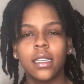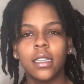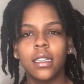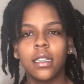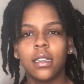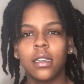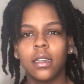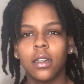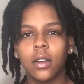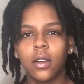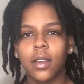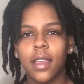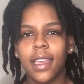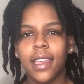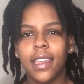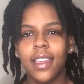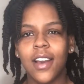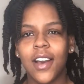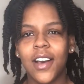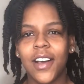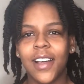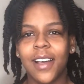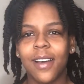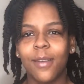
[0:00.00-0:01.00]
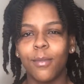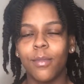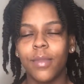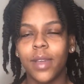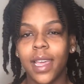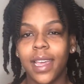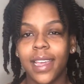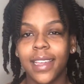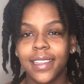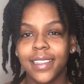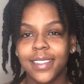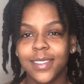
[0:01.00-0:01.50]
Okay, y'all, I'm
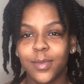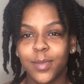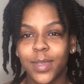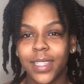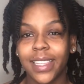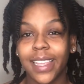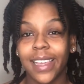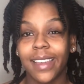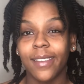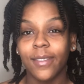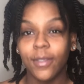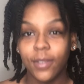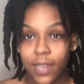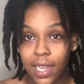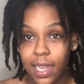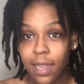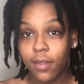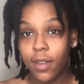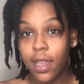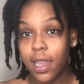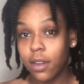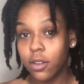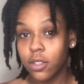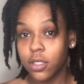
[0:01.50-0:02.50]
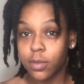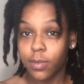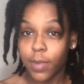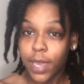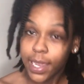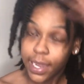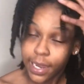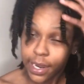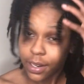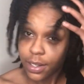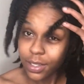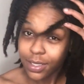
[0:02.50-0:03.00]
back. It's been like 5 hours. My
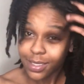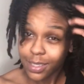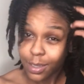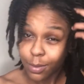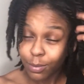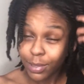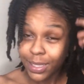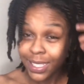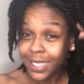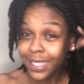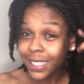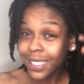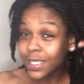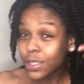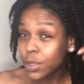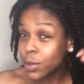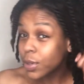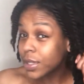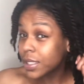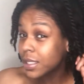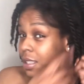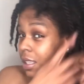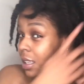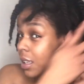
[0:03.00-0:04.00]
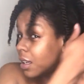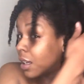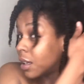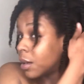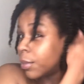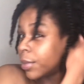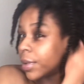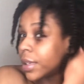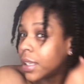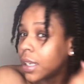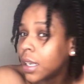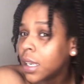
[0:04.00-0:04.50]
hair is completely twisted up
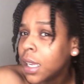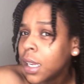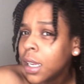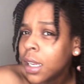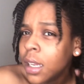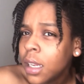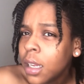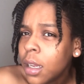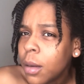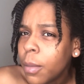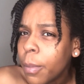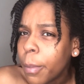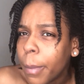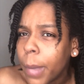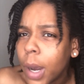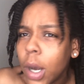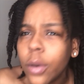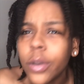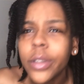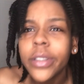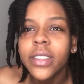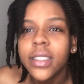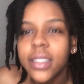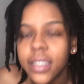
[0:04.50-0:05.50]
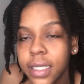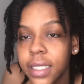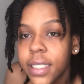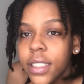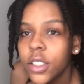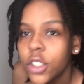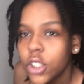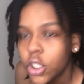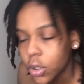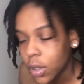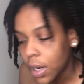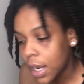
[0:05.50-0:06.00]
and mostly
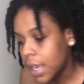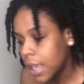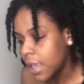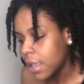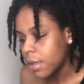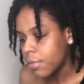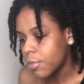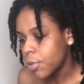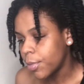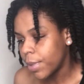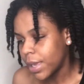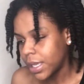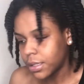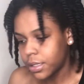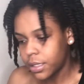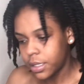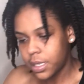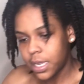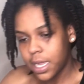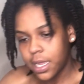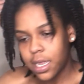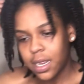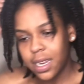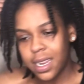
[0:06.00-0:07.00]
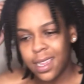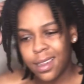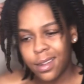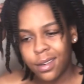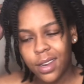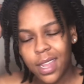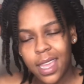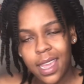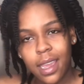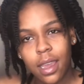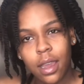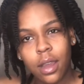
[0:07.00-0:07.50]
dry. I'm about to take it down
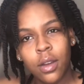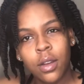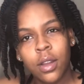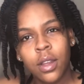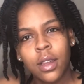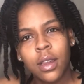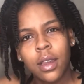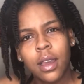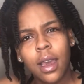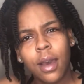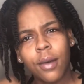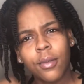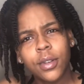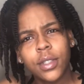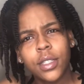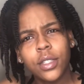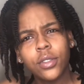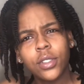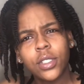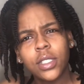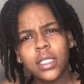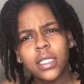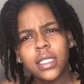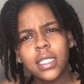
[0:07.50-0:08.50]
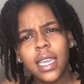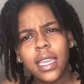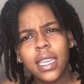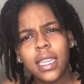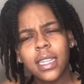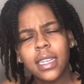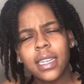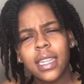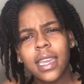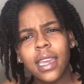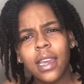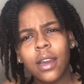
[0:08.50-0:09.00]
now. I will usually take it
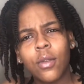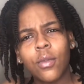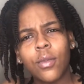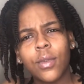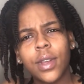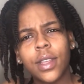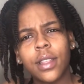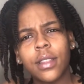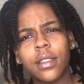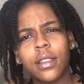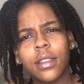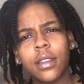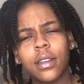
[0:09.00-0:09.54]
down with